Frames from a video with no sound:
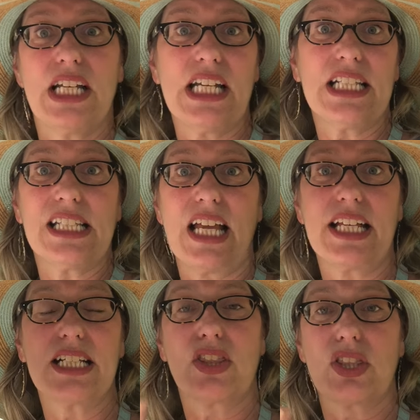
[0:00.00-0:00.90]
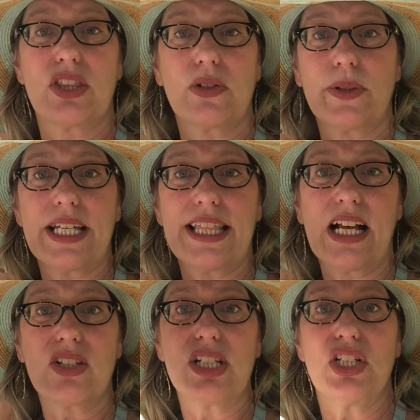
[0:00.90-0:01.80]
It's like
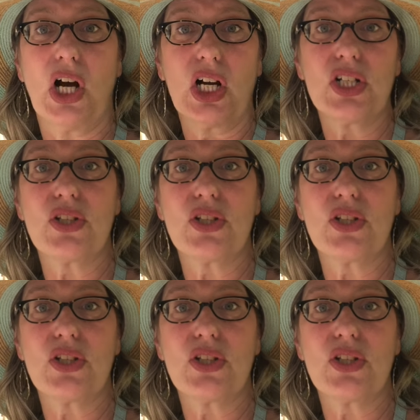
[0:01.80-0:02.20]
3,000 yards